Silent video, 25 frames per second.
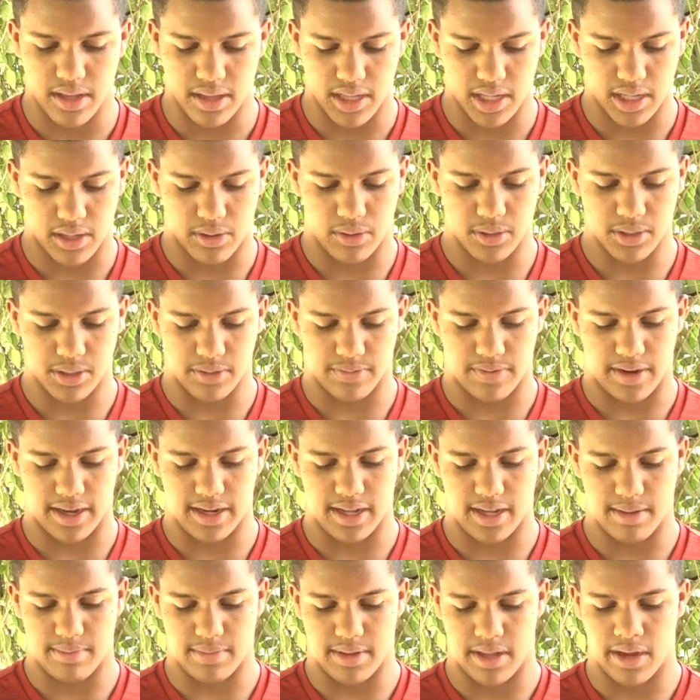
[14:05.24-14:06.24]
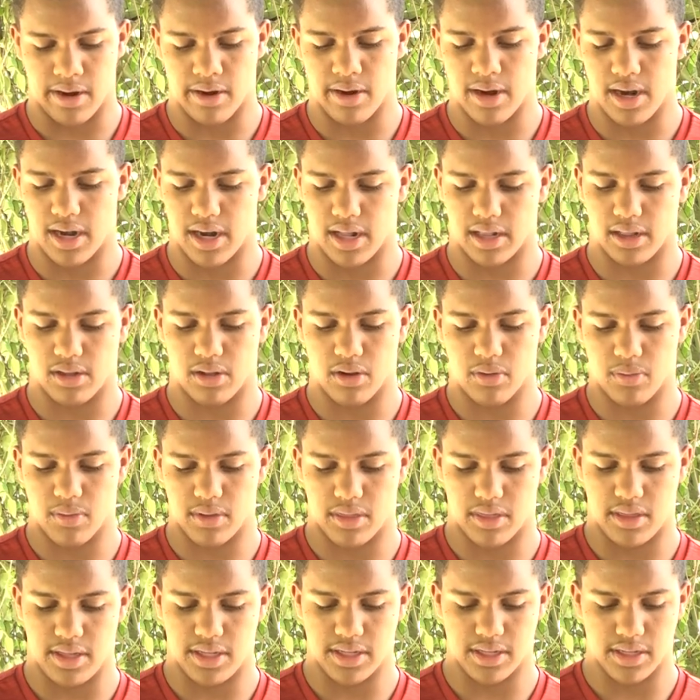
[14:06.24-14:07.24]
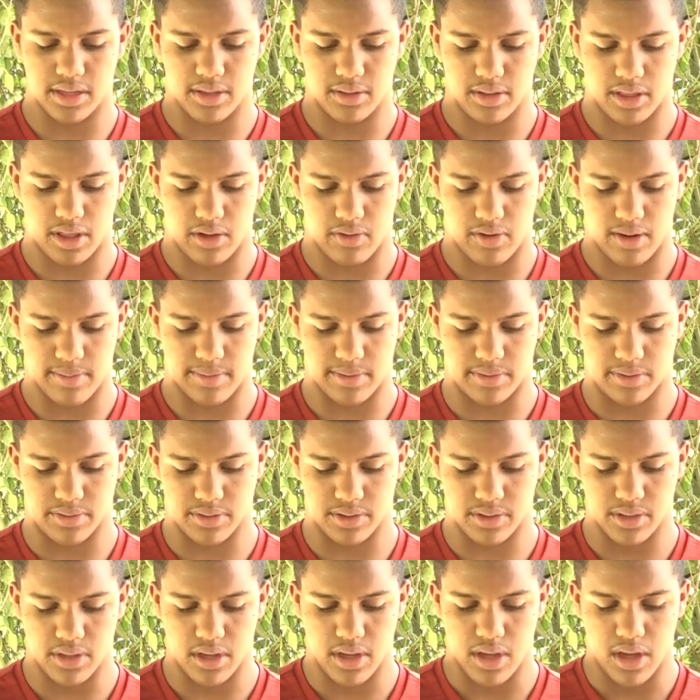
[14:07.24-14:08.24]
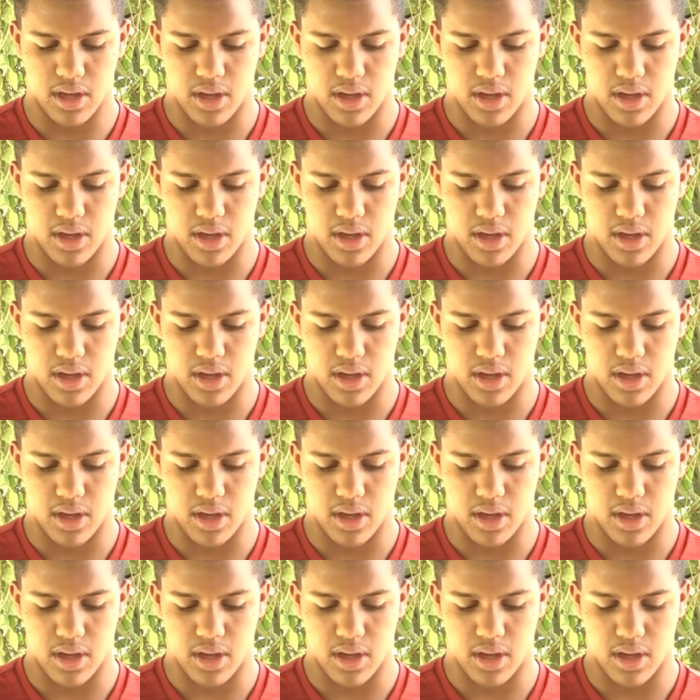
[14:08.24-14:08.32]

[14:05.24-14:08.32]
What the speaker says: they crucified him there, and along with the criminals,